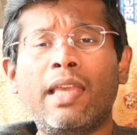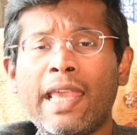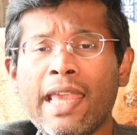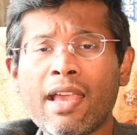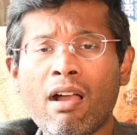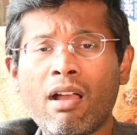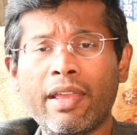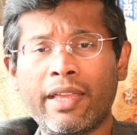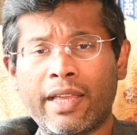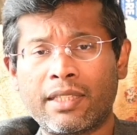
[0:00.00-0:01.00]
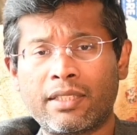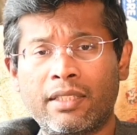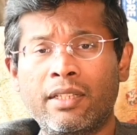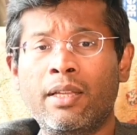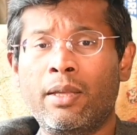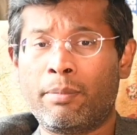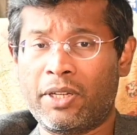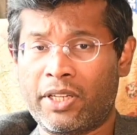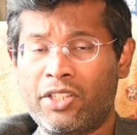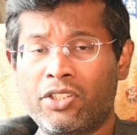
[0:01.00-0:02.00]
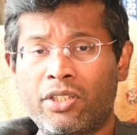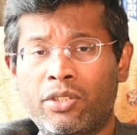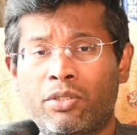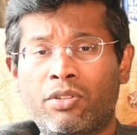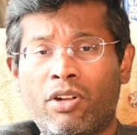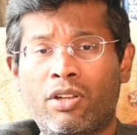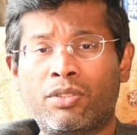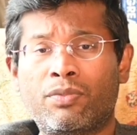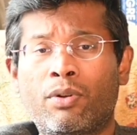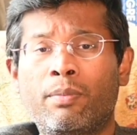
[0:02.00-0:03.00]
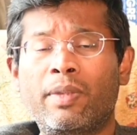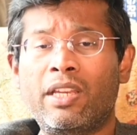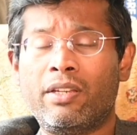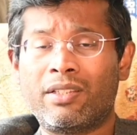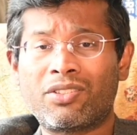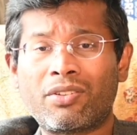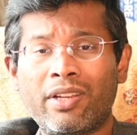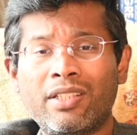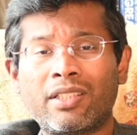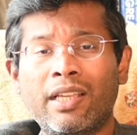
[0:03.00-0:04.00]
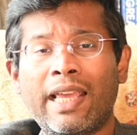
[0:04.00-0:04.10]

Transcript: AI has the potential to transform industries,